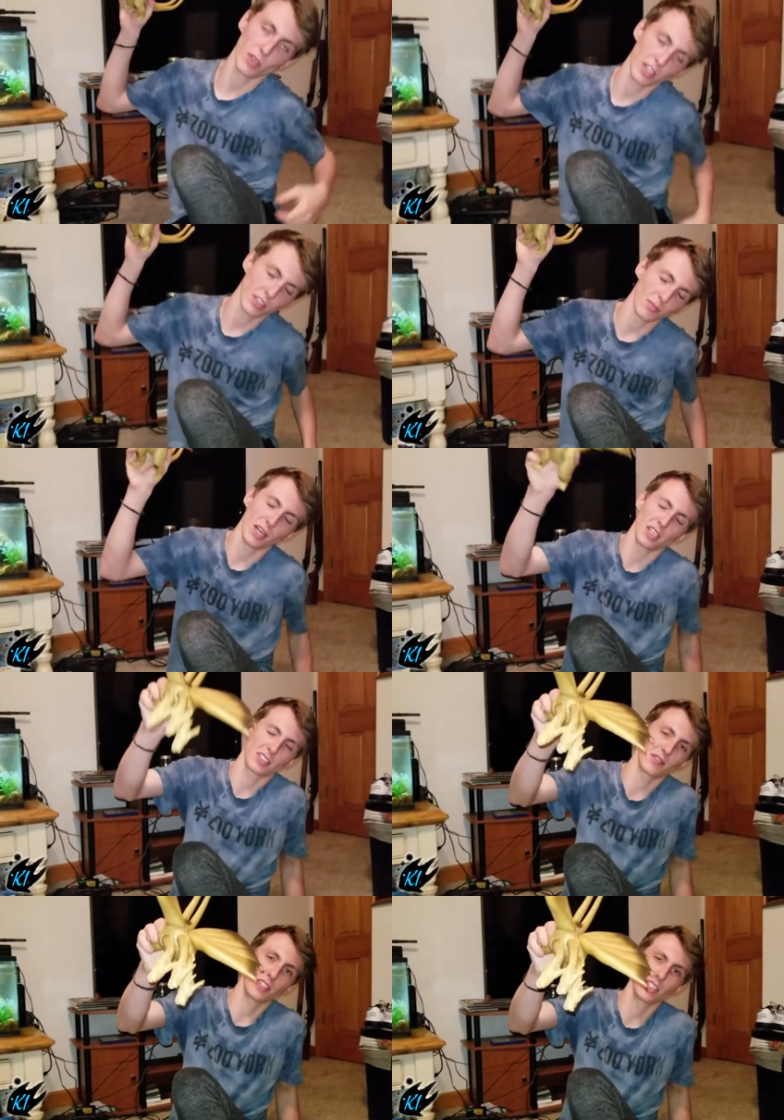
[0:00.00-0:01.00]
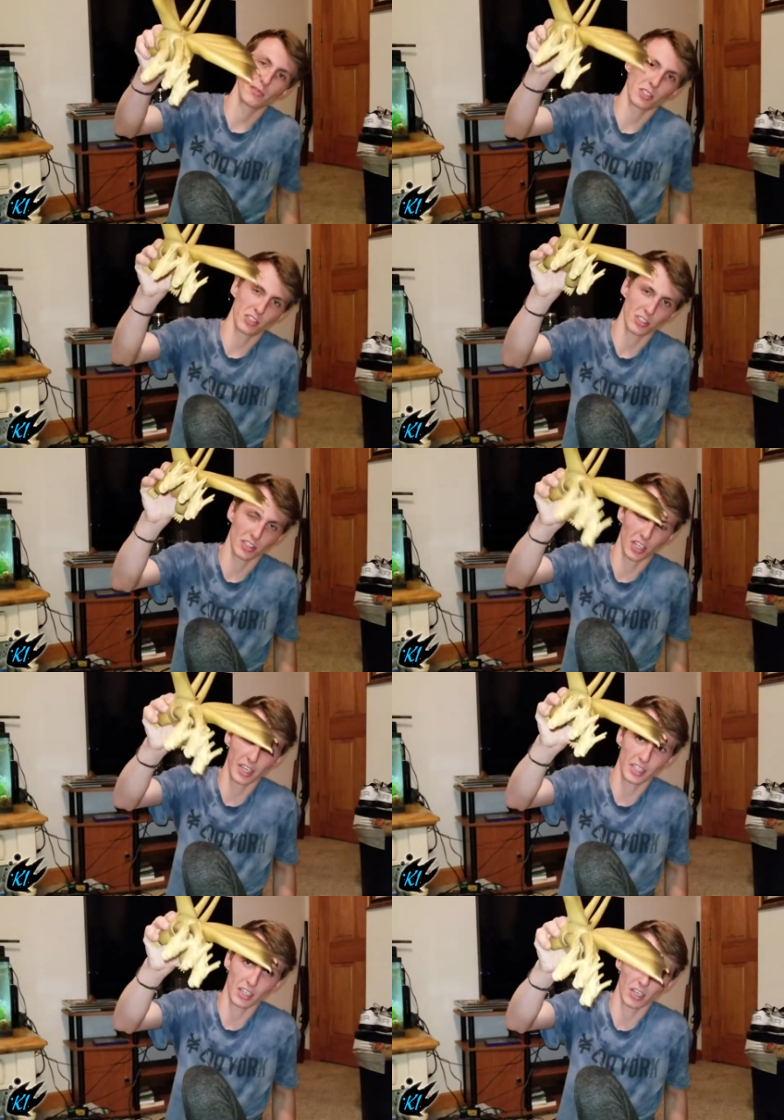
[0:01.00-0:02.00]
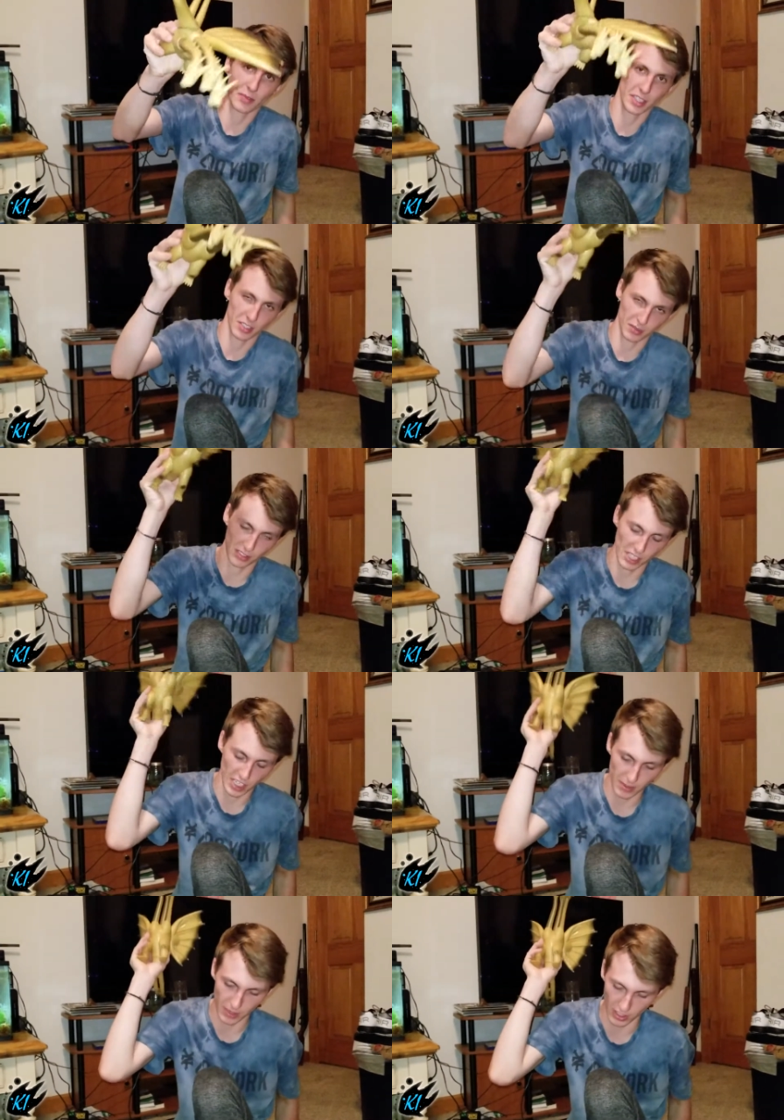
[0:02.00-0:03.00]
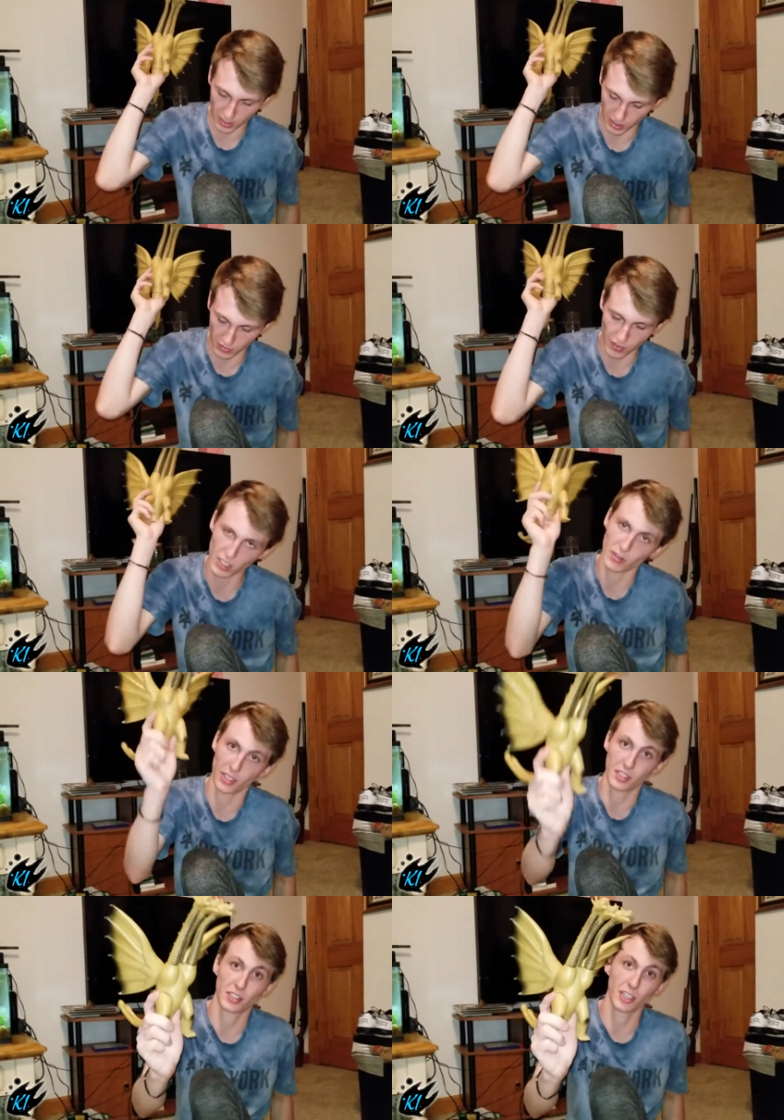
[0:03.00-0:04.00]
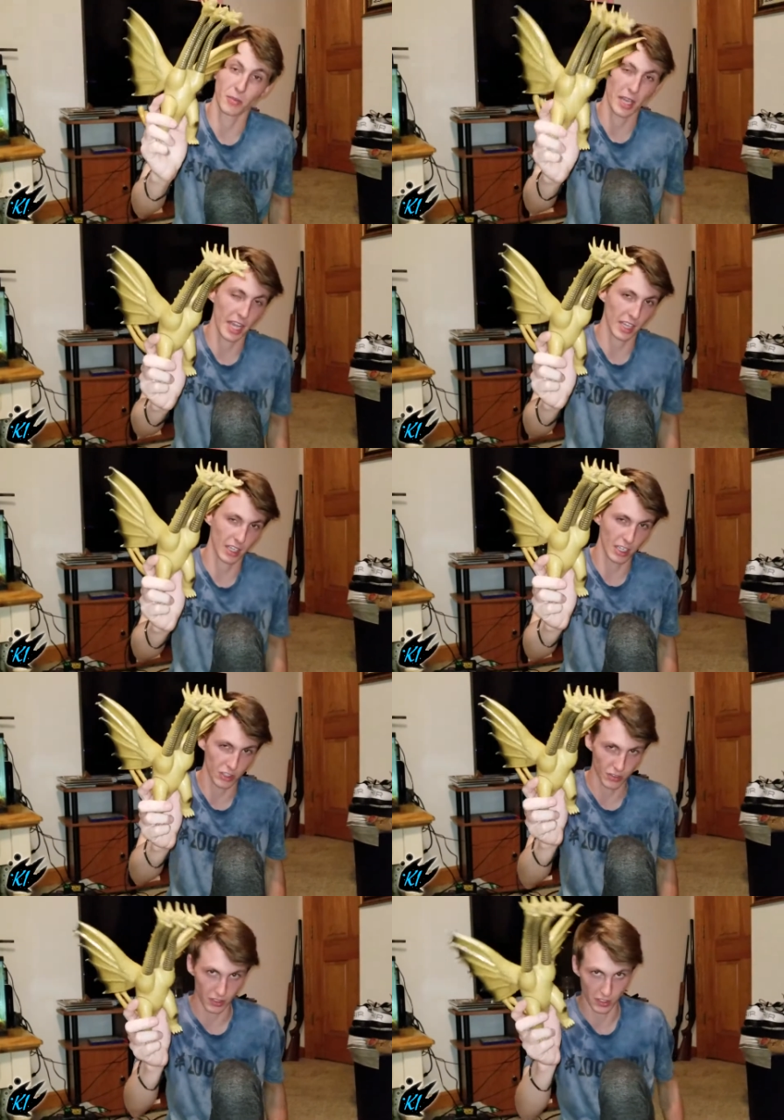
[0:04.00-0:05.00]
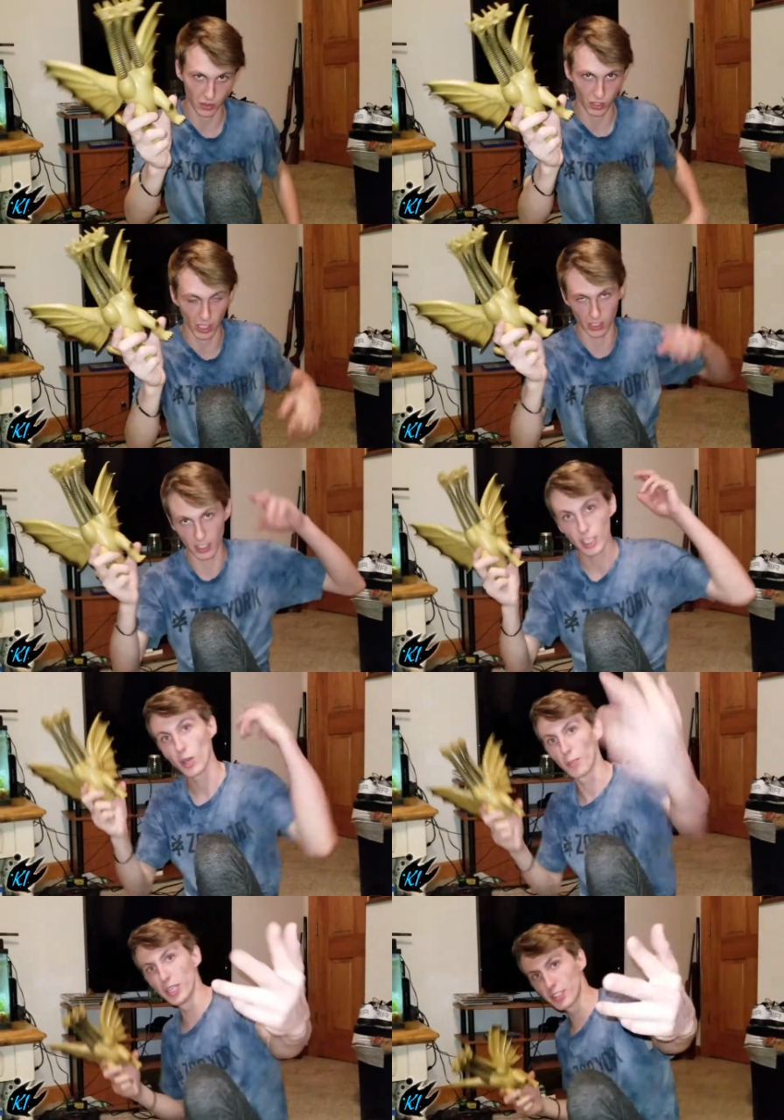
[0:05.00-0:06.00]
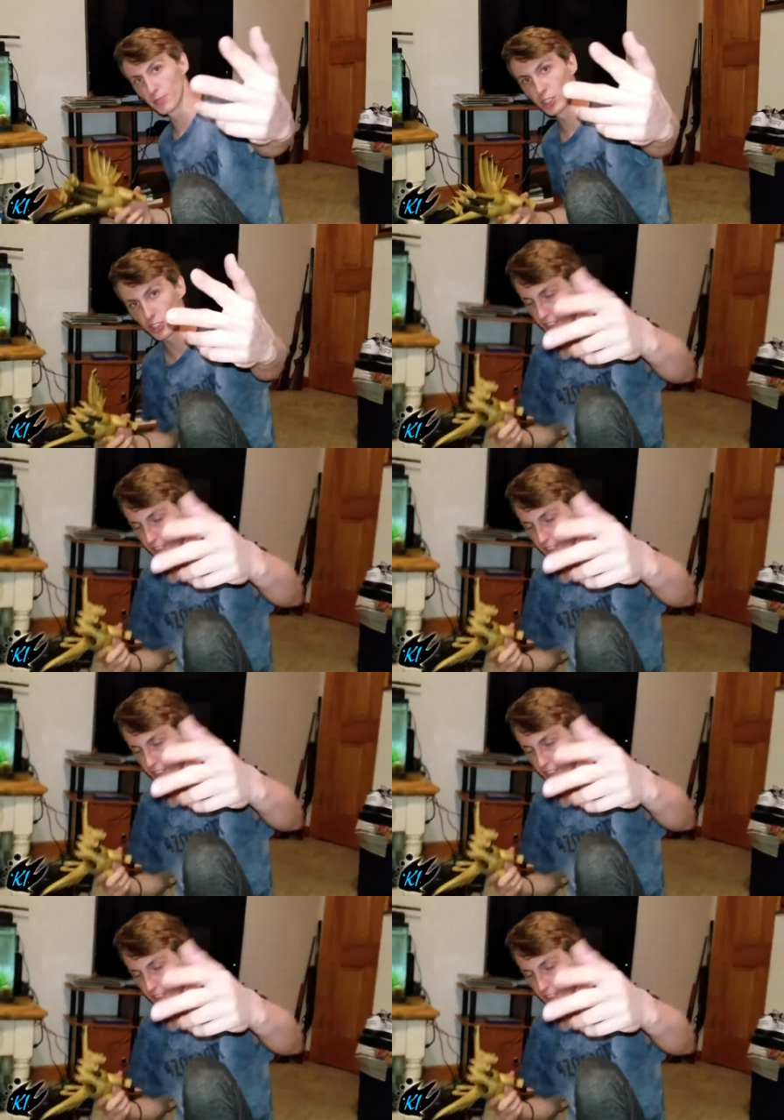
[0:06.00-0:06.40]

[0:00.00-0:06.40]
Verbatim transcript: Island unboxing video. Make sure to like, comment, and subscribe. And also follow our Instagram at Kaiju underscore island. Peace bitches.